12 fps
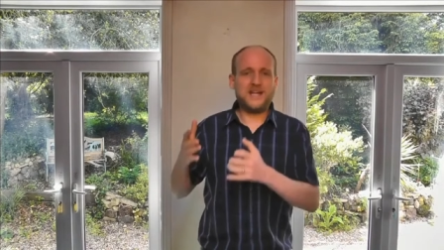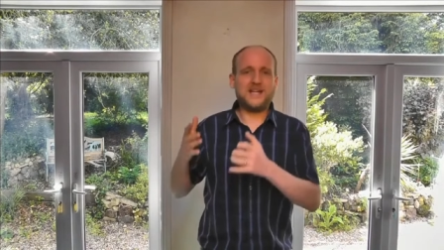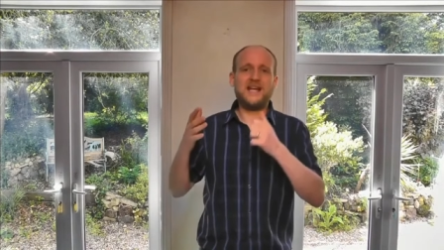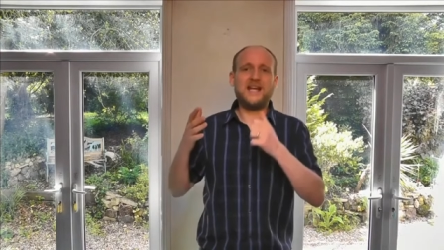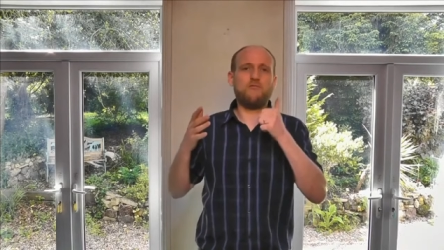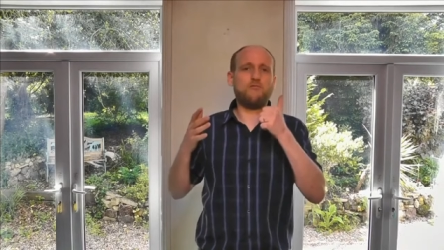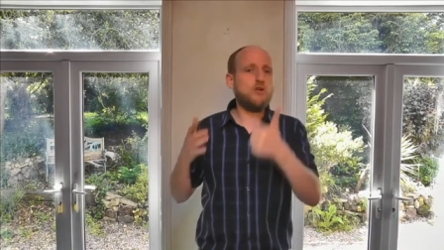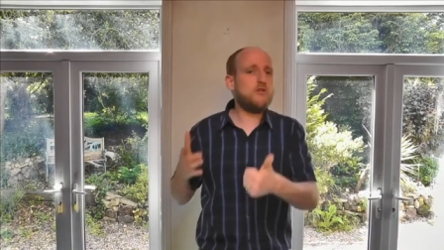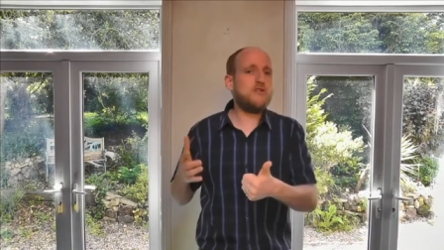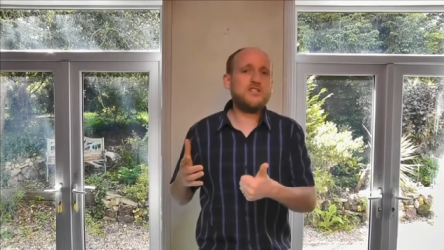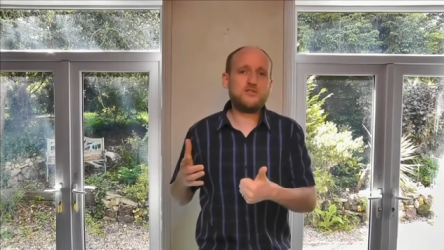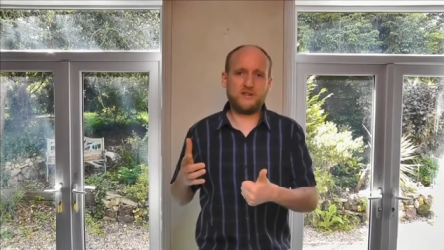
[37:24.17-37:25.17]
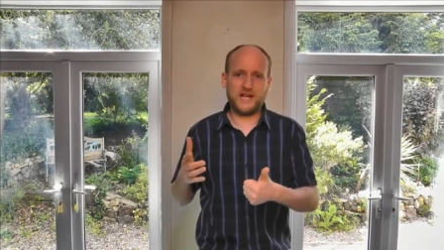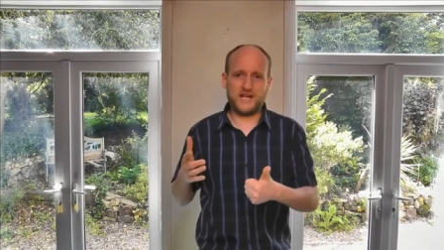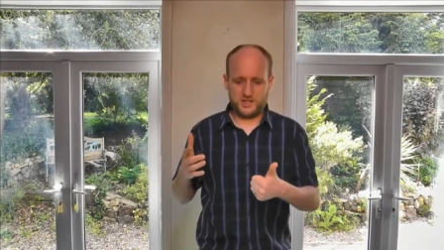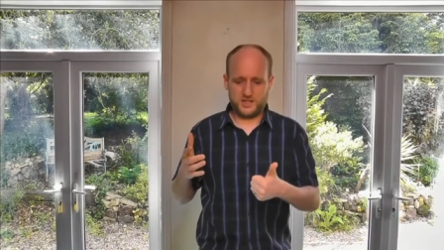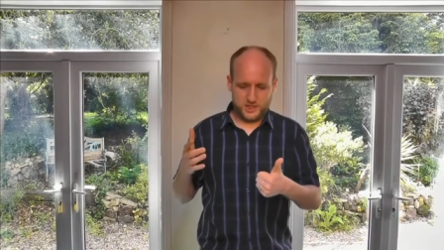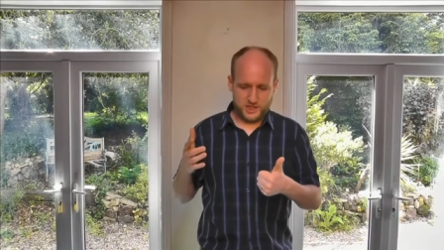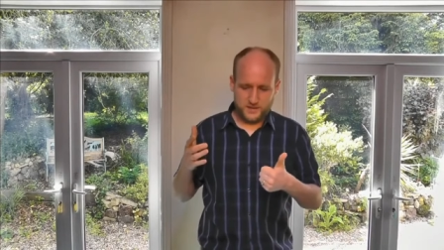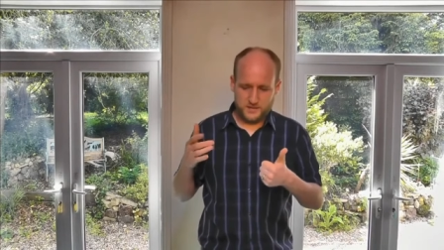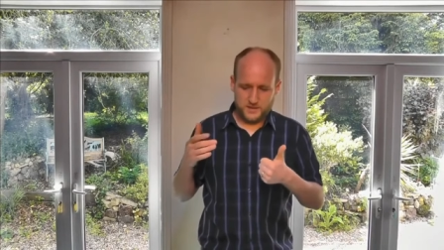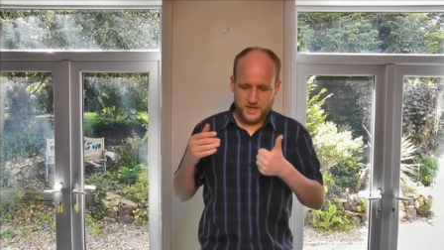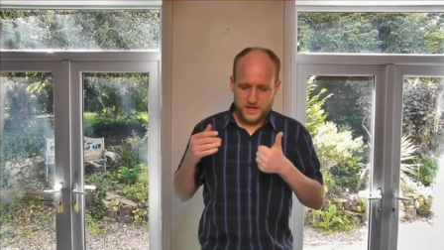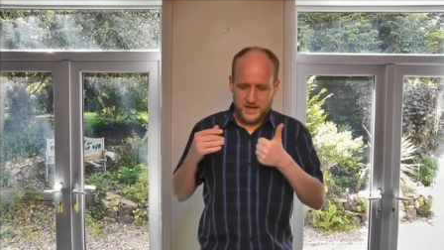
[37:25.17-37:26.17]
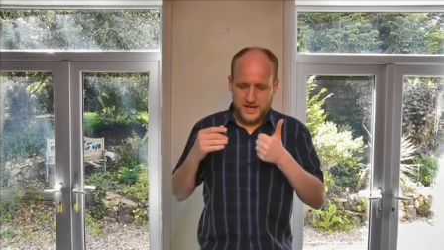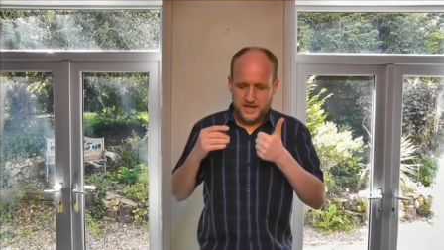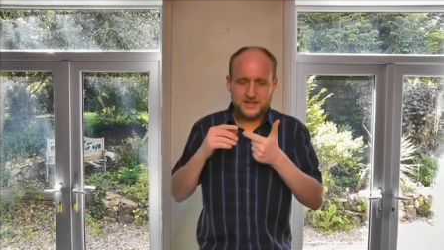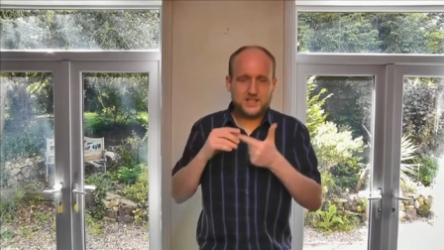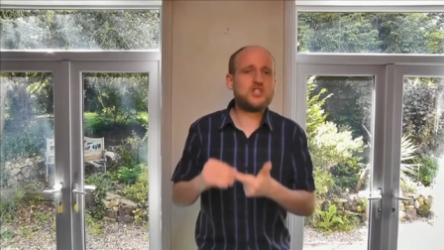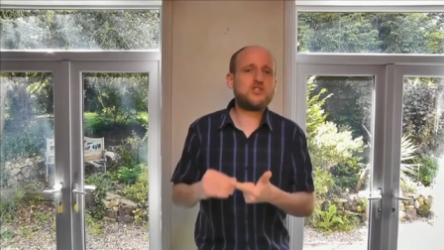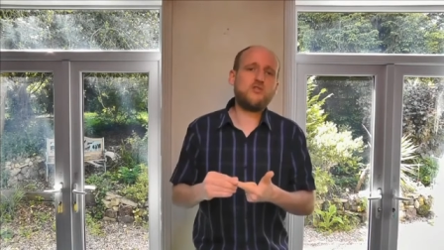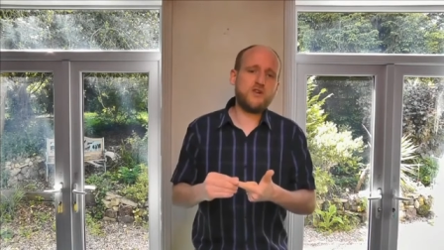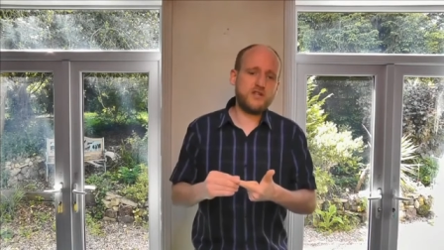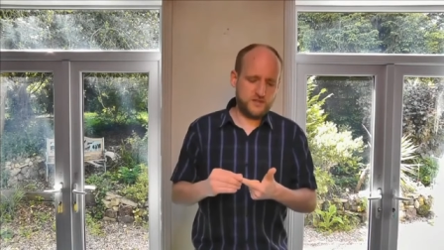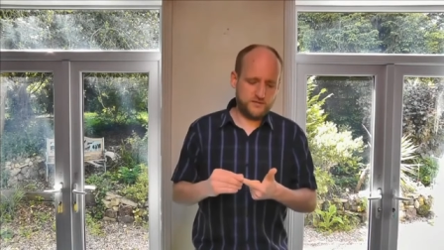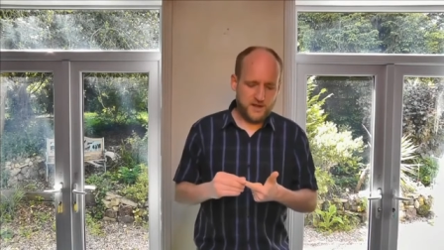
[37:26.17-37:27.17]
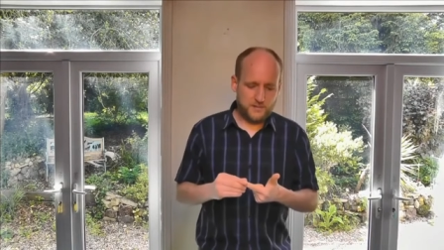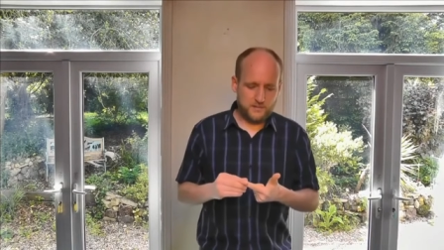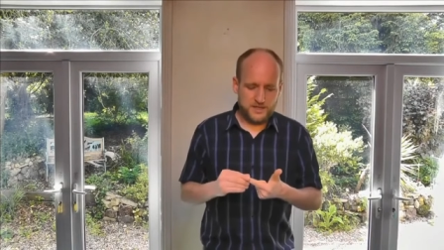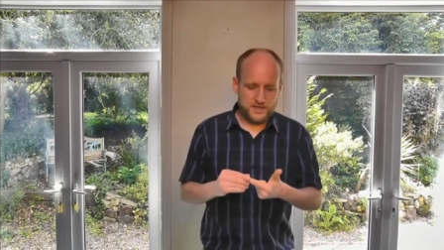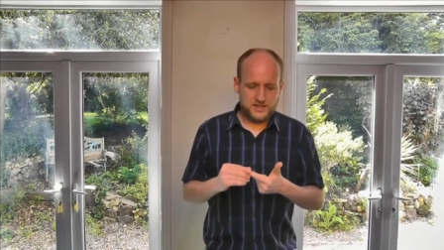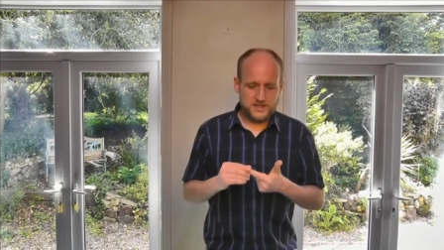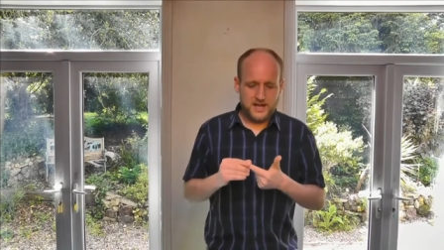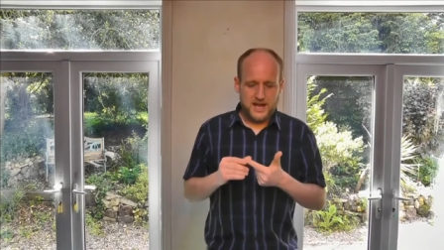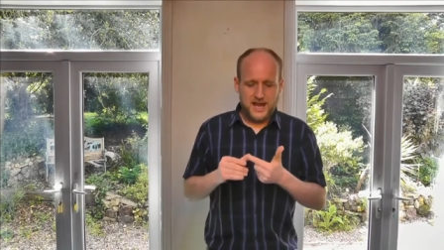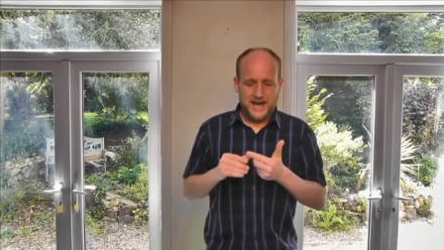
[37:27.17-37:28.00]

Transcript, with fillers: It, it ruins relationships, it destroys families,